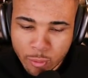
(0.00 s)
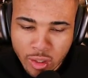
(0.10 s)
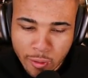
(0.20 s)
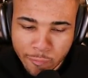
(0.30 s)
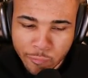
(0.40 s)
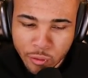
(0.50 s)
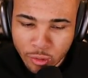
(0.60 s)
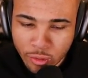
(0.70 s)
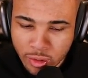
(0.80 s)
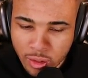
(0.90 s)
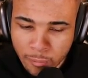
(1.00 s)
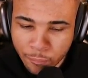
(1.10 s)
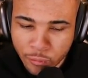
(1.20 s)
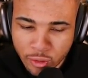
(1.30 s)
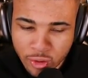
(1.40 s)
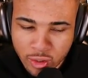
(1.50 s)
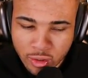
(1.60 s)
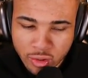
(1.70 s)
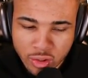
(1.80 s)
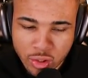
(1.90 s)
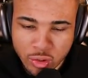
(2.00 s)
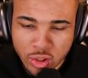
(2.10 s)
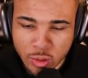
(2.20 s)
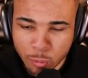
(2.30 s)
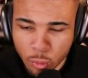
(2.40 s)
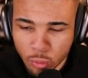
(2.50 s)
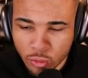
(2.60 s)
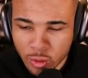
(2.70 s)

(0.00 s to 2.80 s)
got Flareon. Flareon could use some work with the